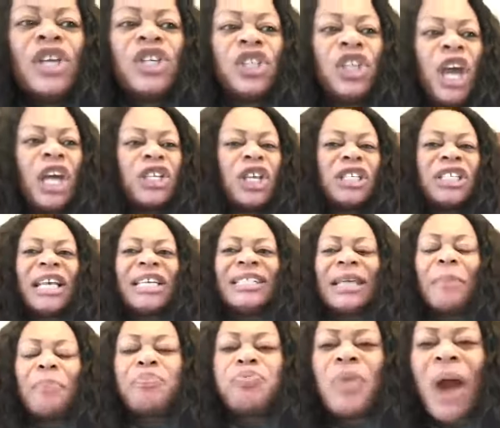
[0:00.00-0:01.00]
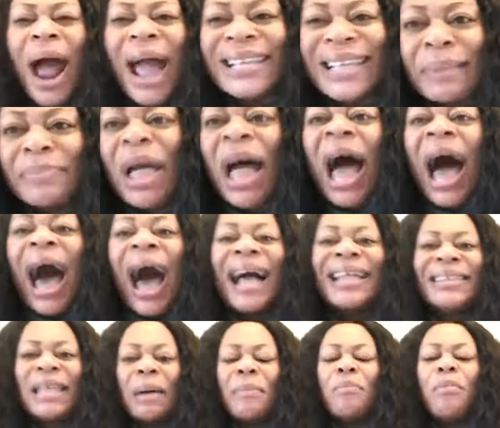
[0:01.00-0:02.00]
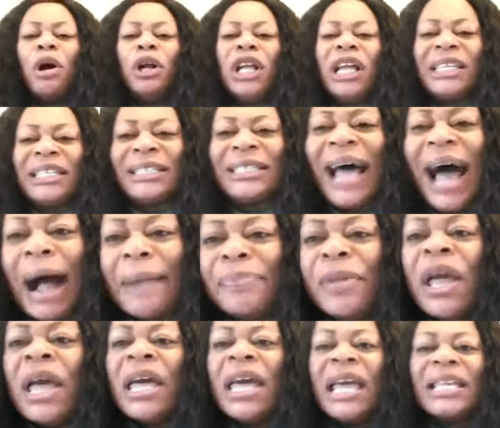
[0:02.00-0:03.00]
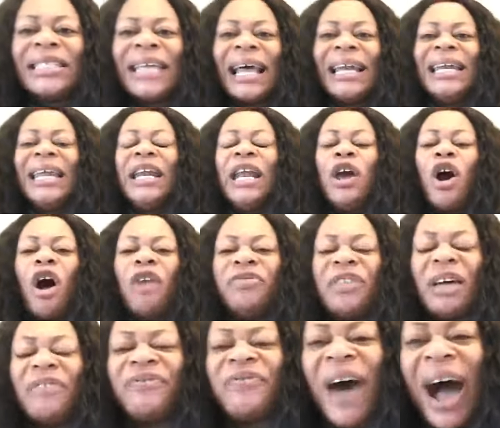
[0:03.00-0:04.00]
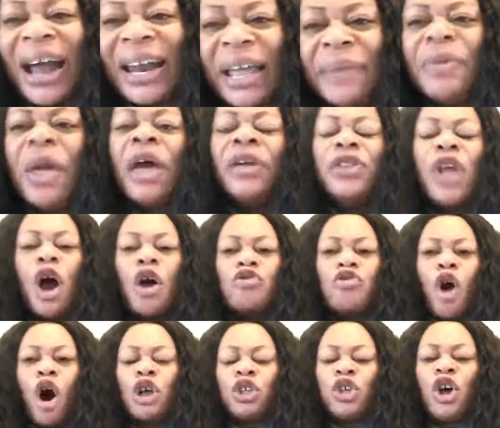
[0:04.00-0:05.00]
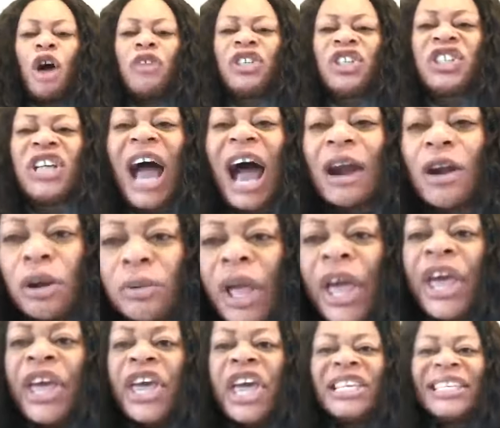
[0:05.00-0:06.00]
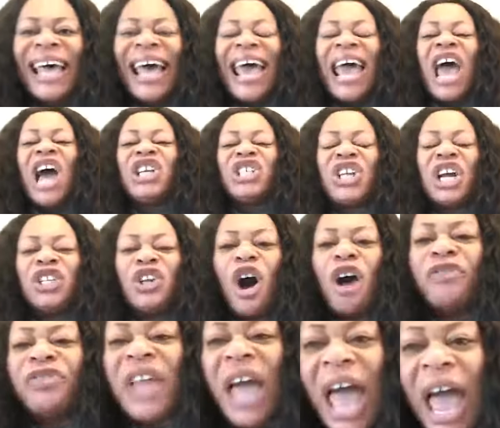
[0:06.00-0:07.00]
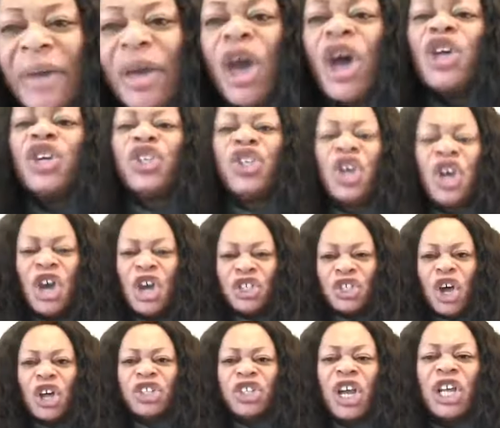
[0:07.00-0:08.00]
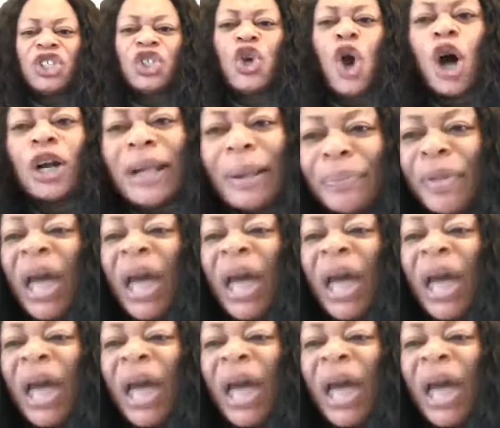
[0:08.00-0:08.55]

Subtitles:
Jesus is a bright and the morning star. He's a lily of the valley, the rose of Sharon. He's an ancient of day. Jesus is God.